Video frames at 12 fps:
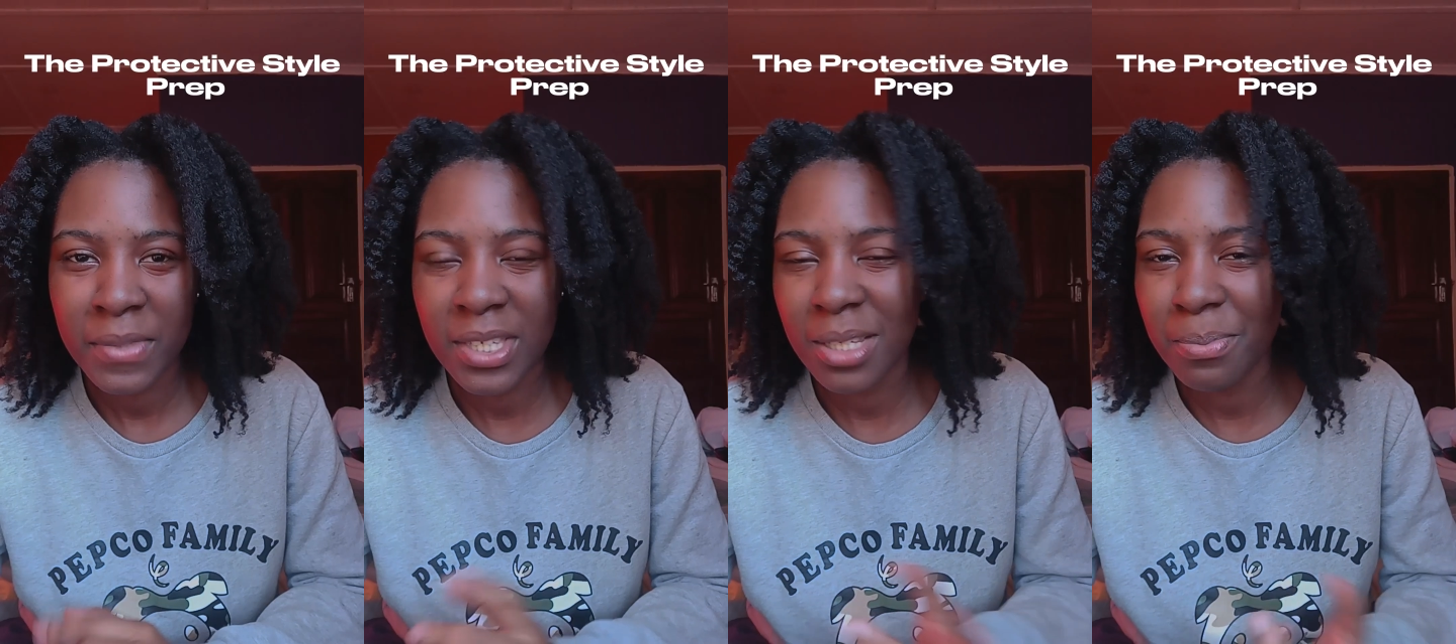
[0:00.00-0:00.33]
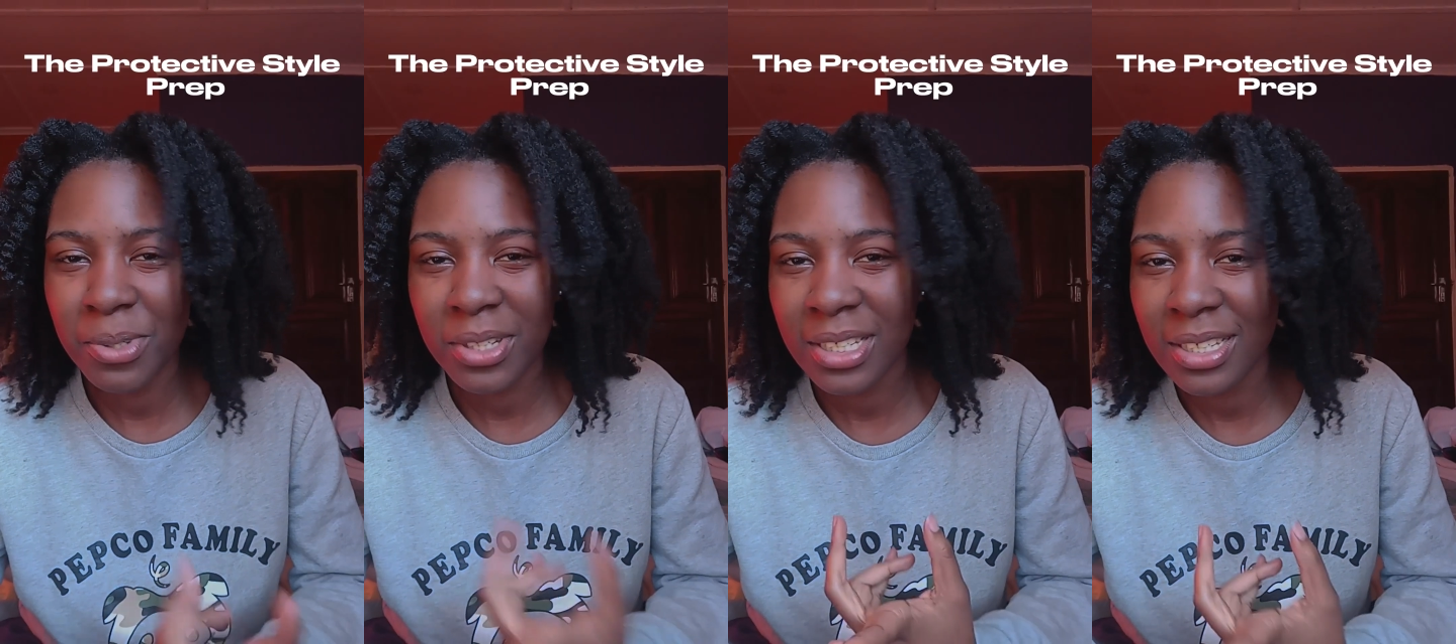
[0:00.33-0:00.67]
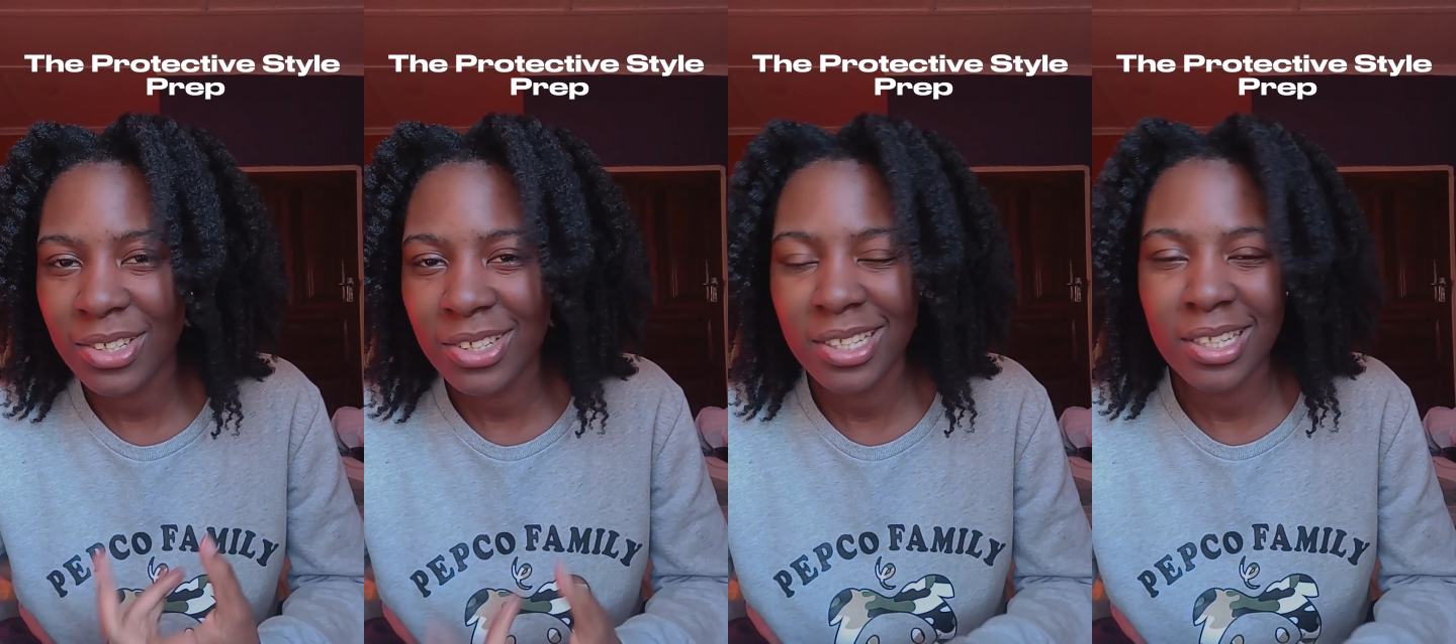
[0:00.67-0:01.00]
deep
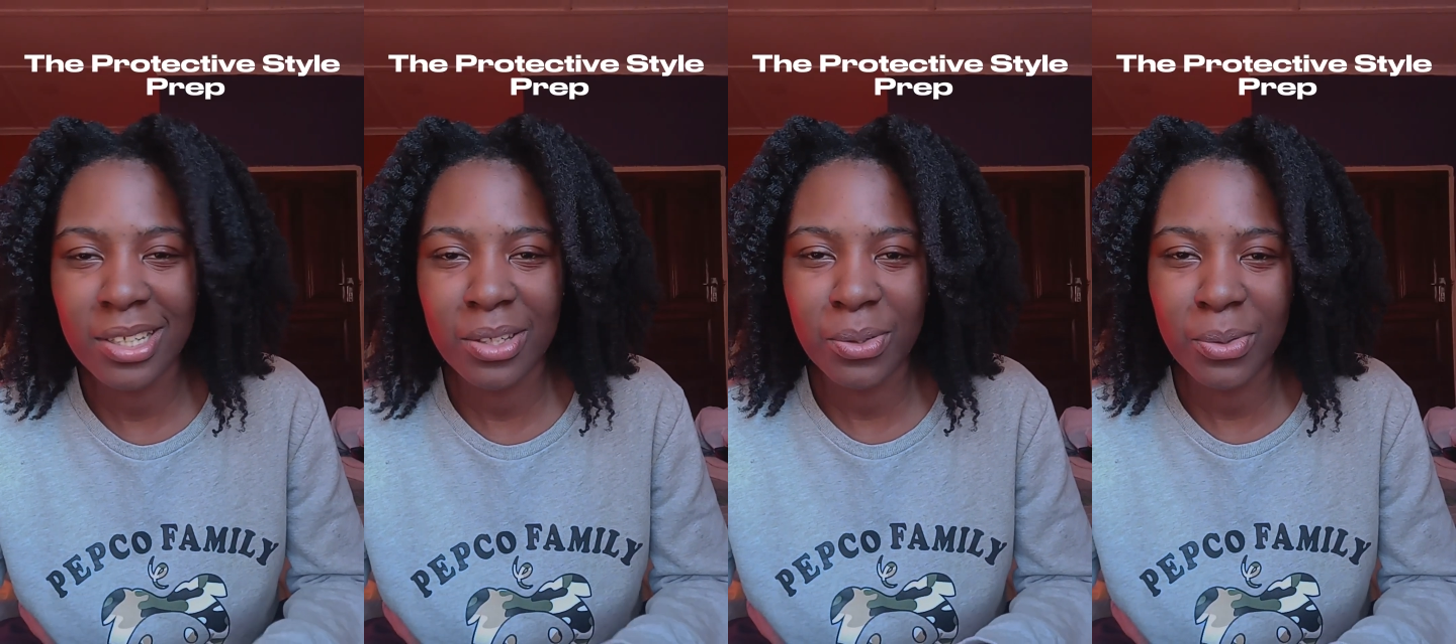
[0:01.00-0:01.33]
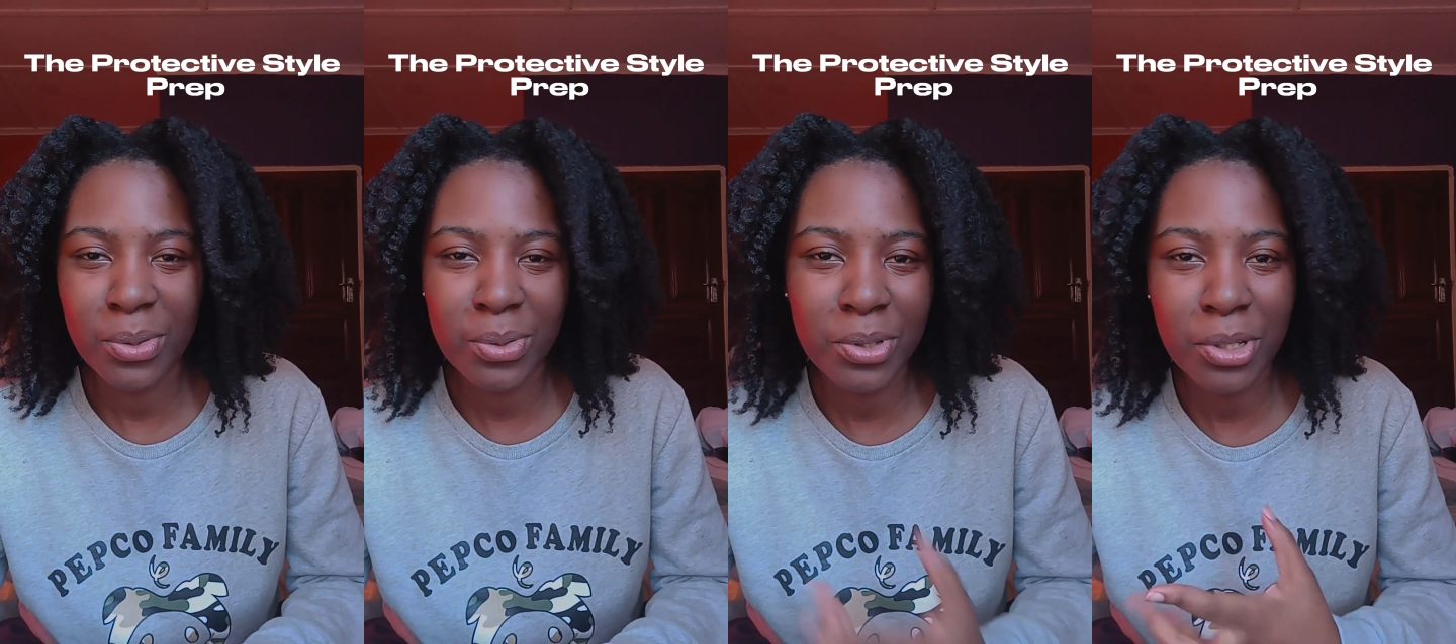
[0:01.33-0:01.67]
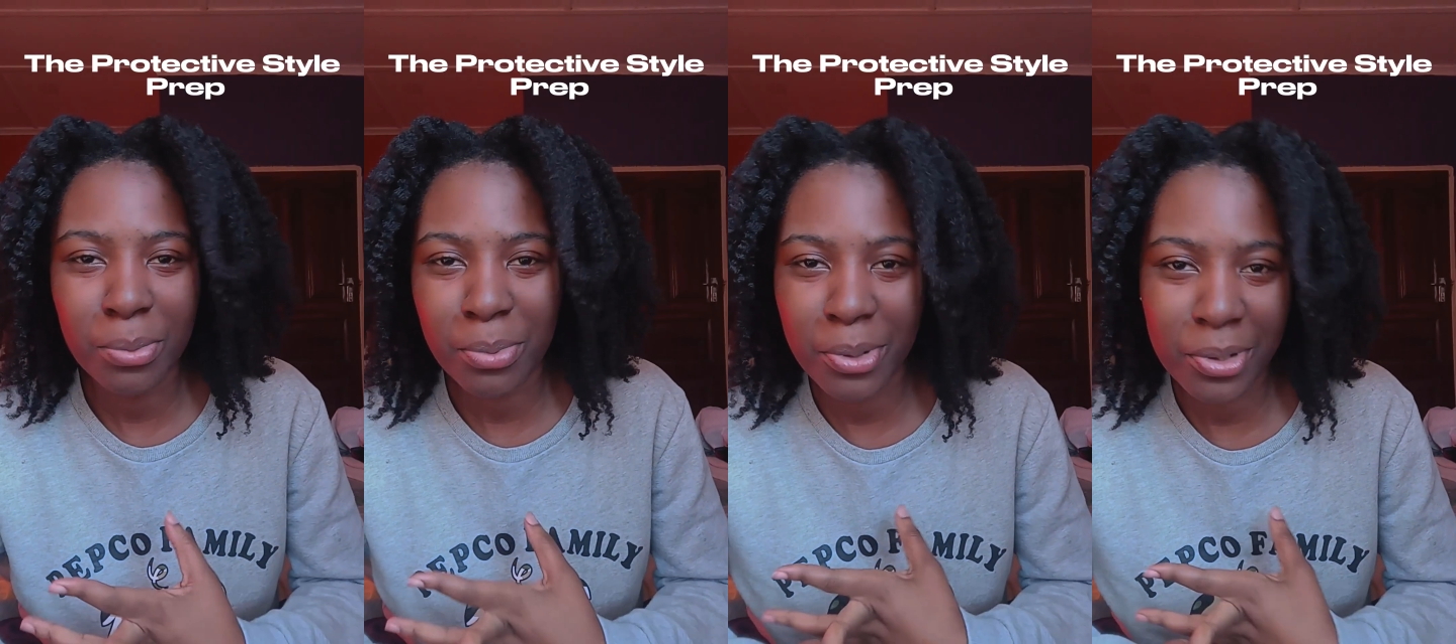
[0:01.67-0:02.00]
conditioning or doing
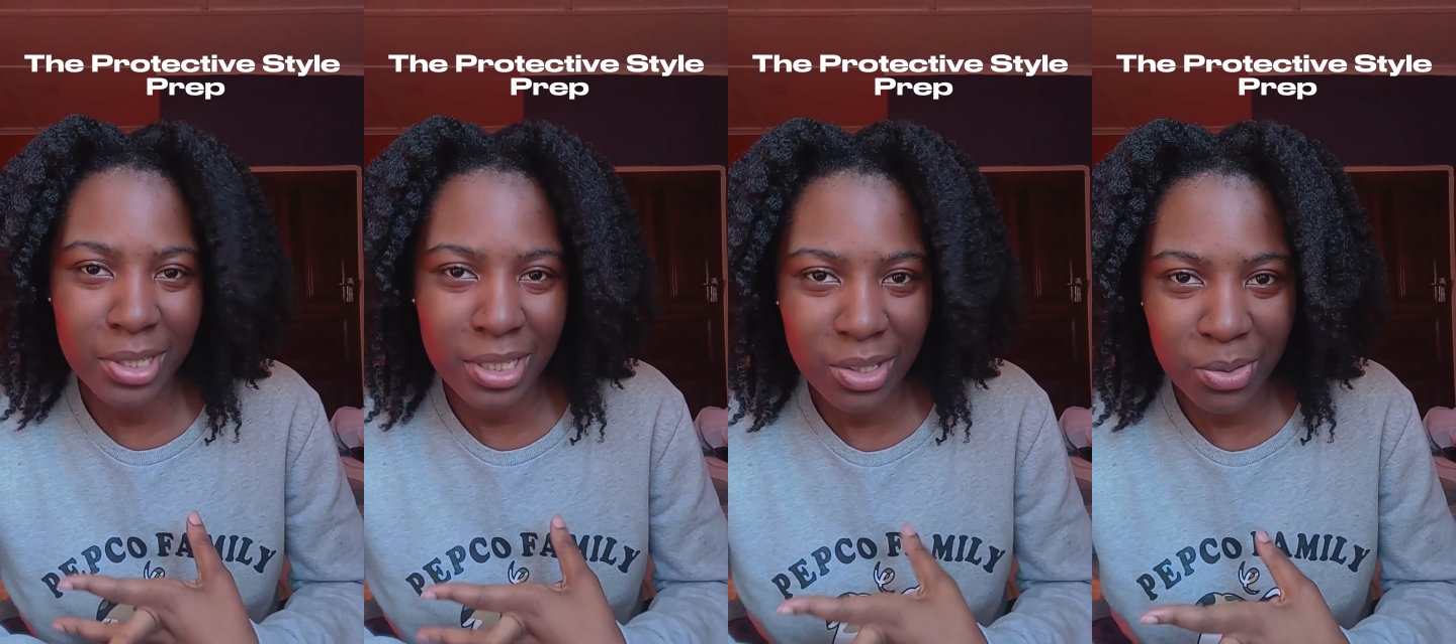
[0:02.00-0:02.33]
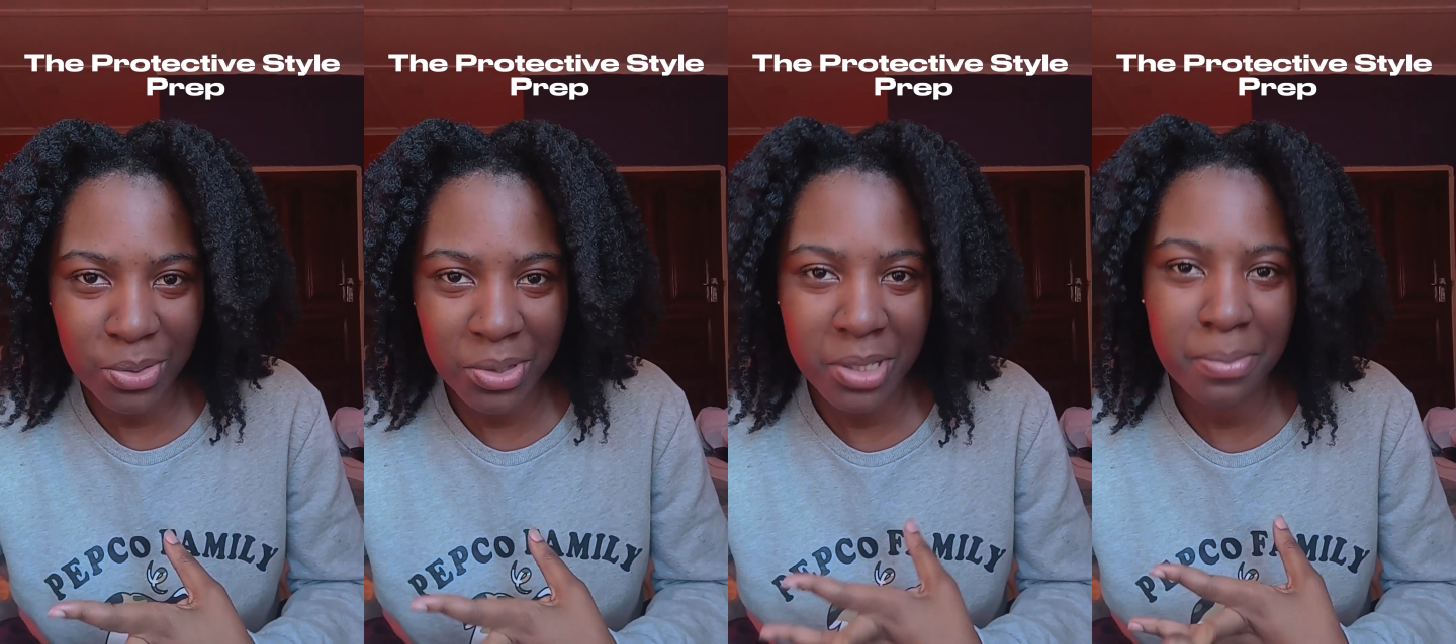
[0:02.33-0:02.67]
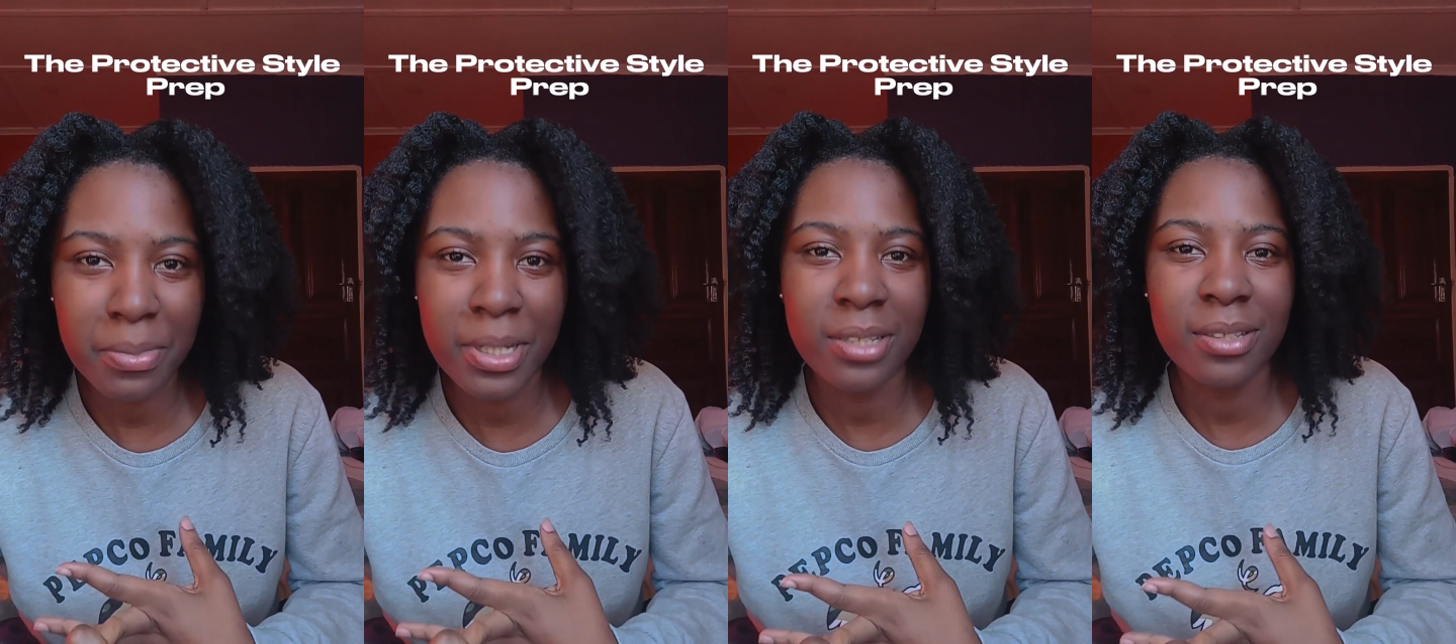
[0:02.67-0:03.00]
a protein
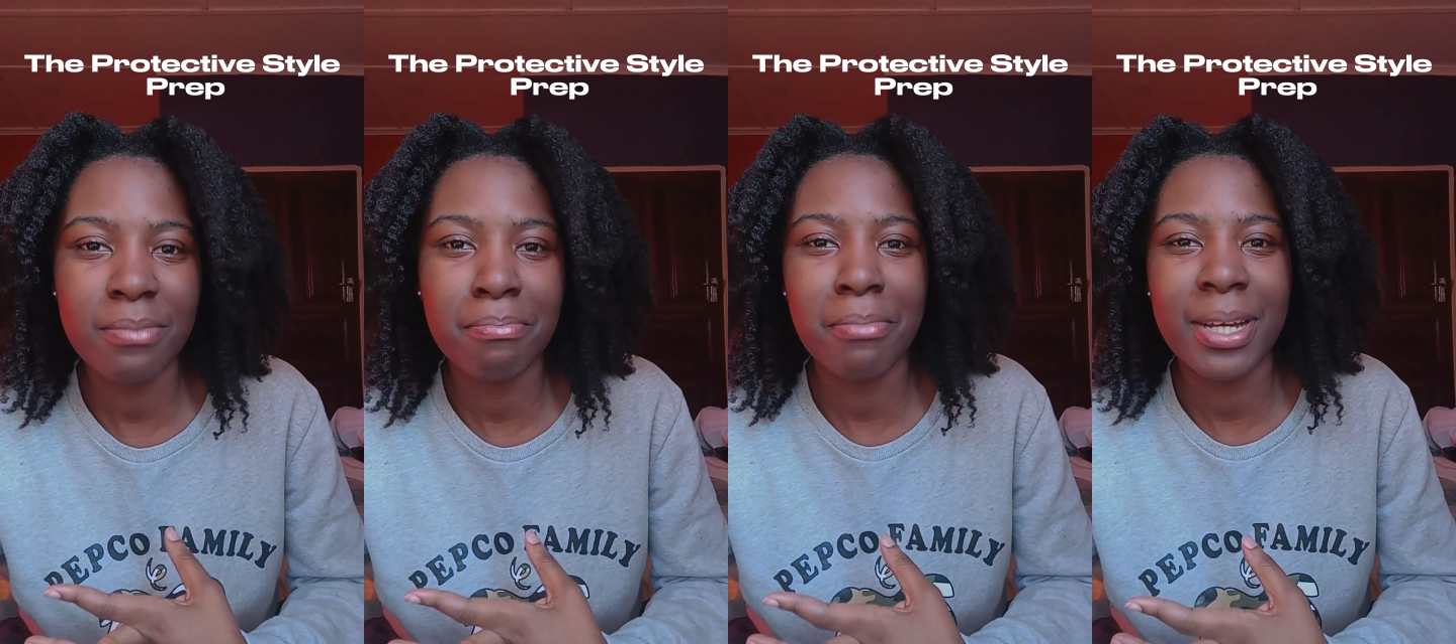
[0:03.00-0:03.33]
treatment